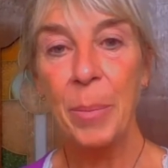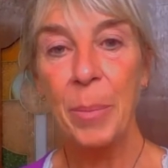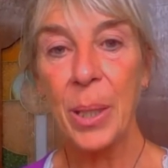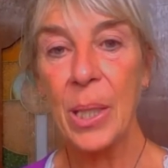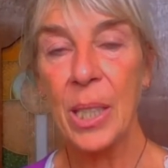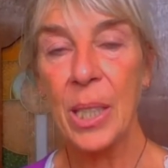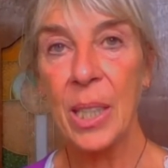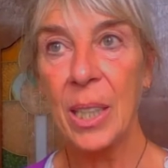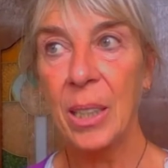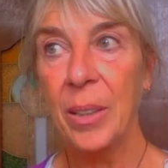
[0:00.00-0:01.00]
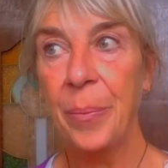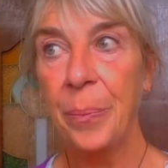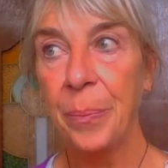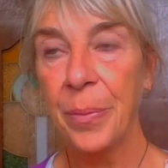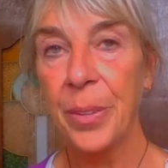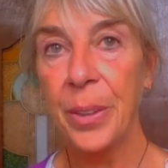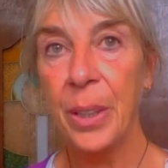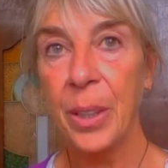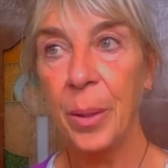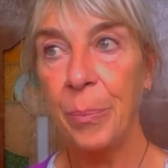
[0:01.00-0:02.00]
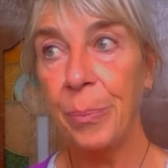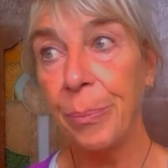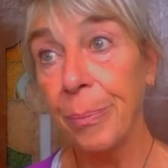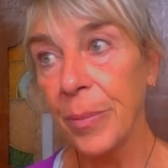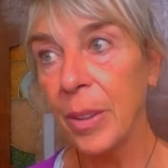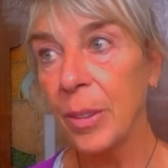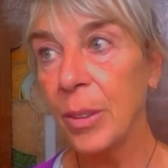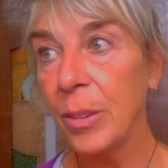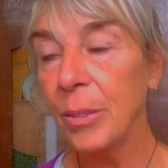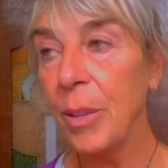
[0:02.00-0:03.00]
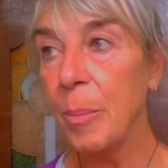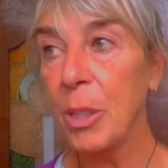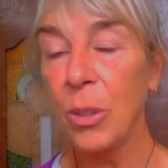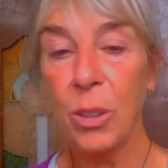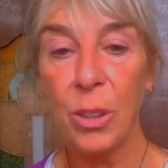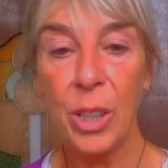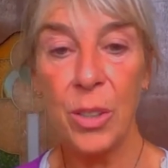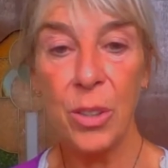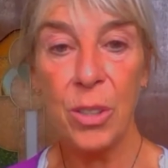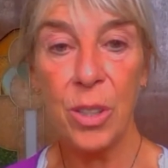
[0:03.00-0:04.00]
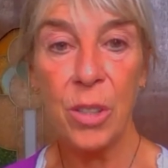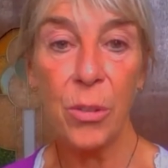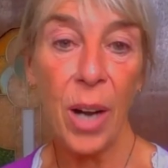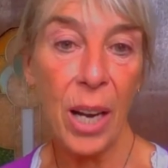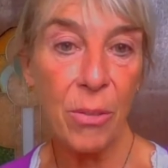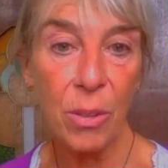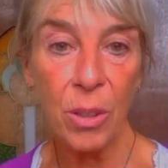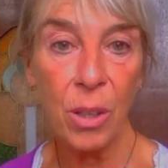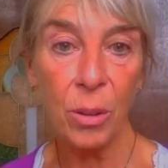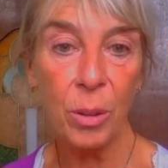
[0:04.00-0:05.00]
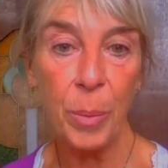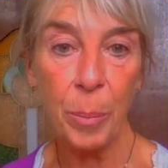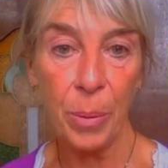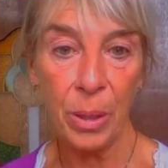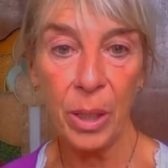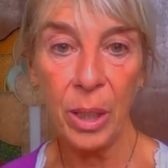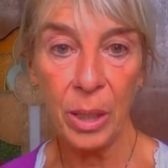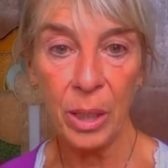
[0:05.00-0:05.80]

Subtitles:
Because, you know, the pharmaceutical industry thrives on the old people. Right?